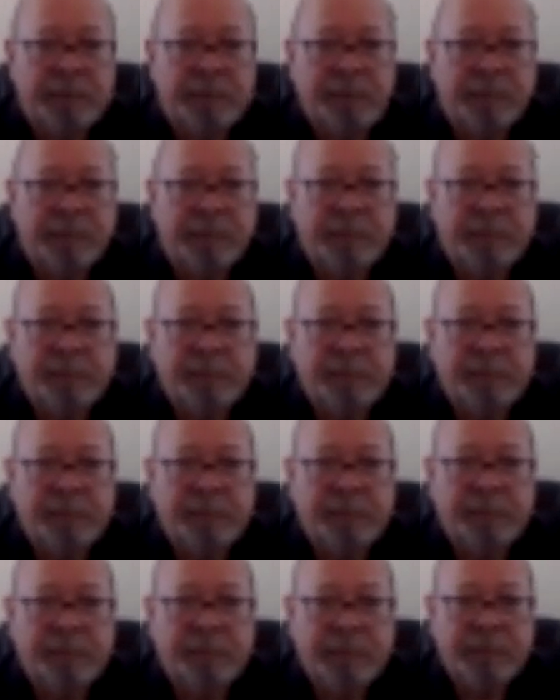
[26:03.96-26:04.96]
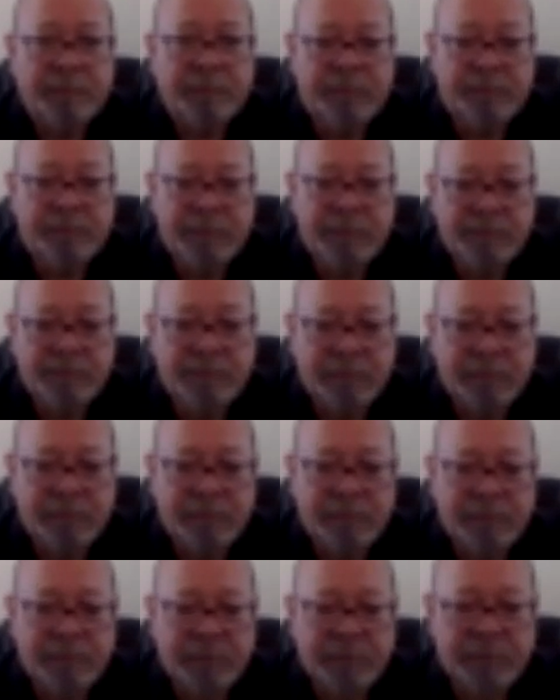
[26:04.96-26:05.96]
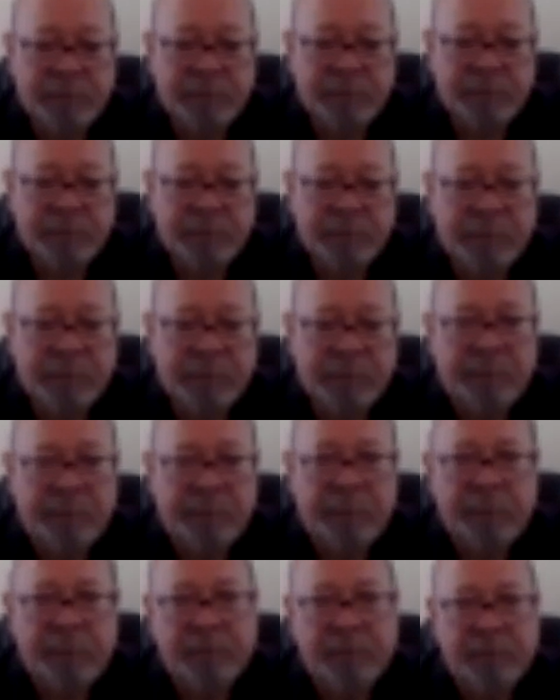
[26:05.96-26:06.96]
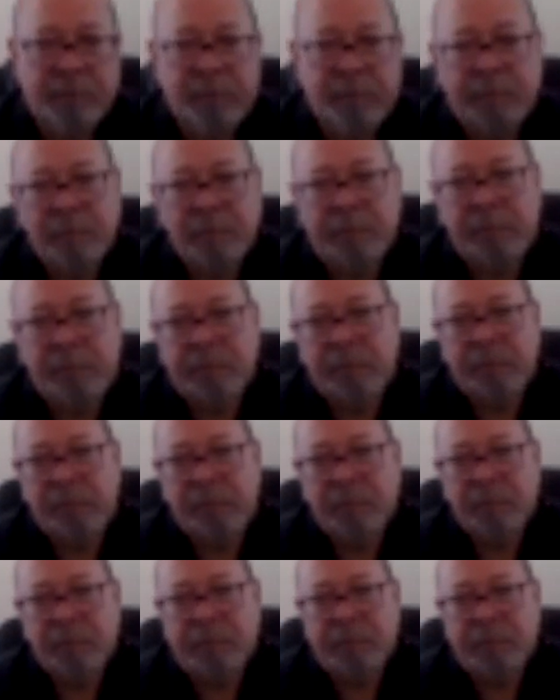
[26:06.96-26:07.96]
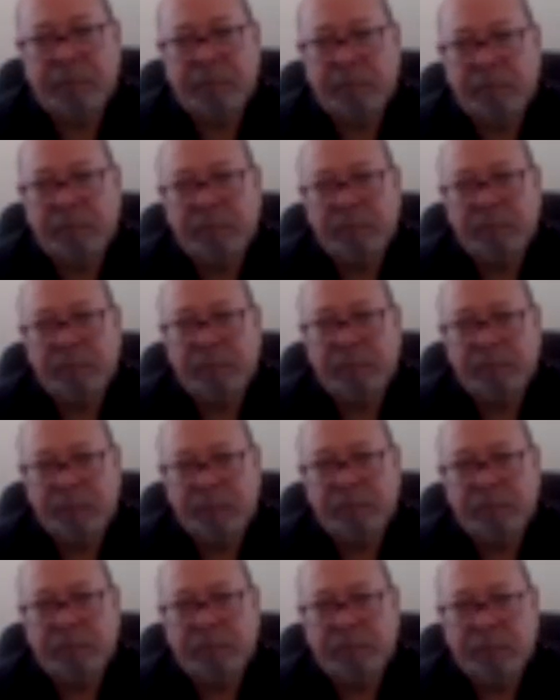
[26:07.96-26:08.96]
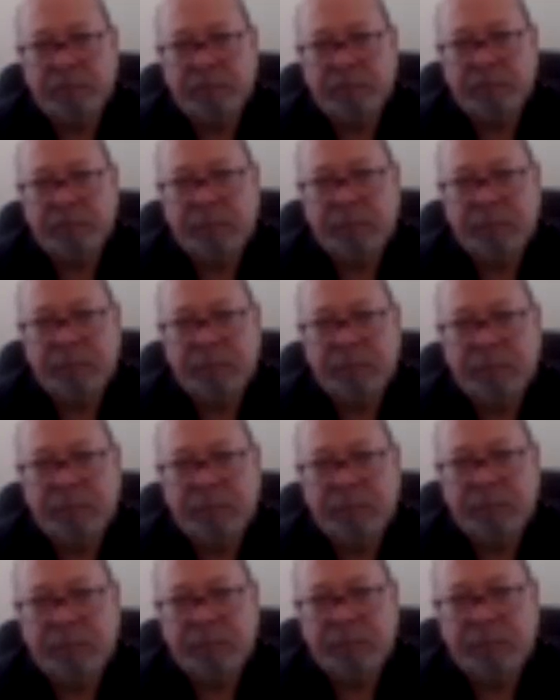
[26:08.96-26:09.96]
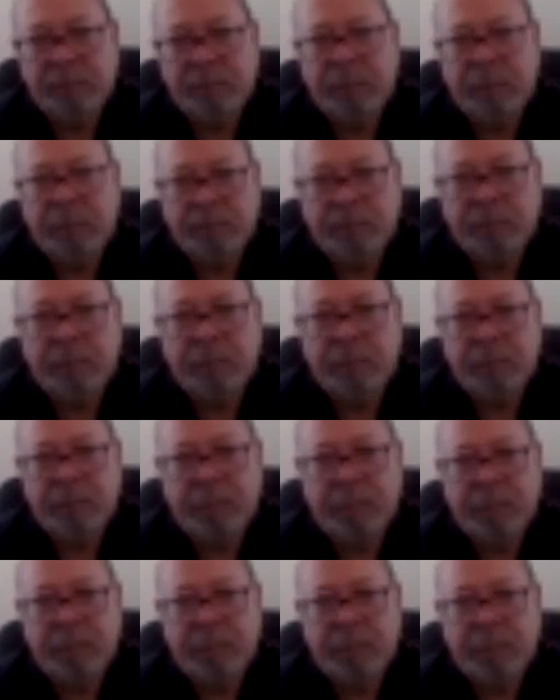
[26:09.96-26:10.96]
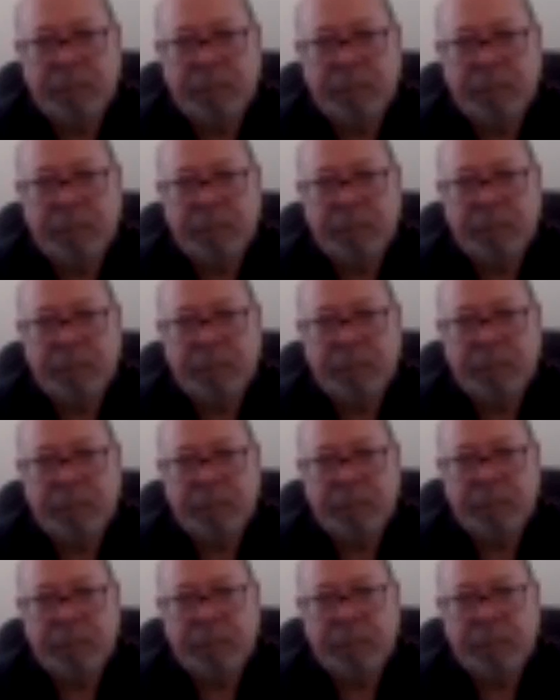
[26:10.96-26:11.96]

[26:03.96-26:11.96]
The person shown says nothing.